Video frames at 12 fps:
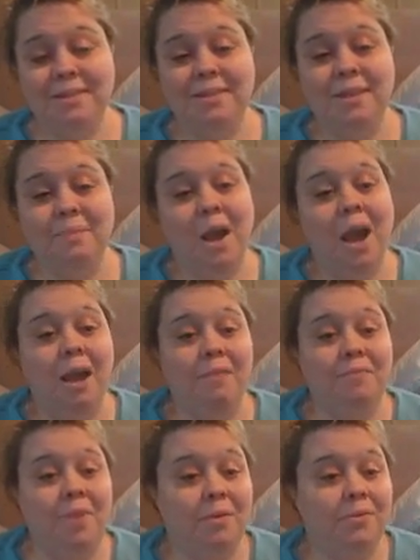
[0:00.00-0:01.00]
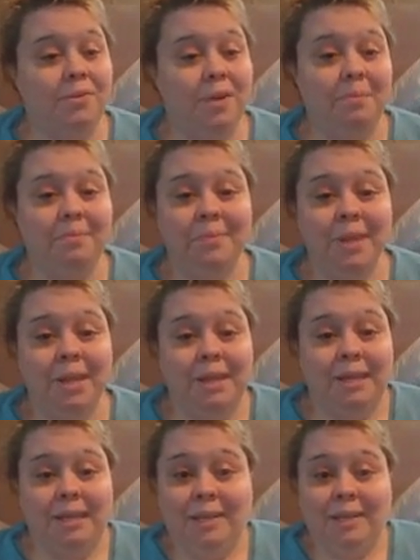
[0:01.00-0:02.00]
to set my iPhone, so
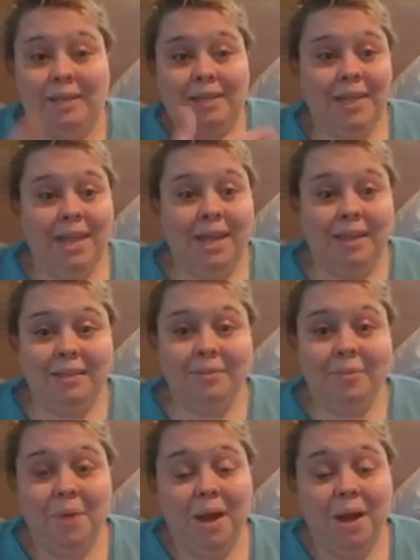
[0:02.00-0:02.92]
yeah, that's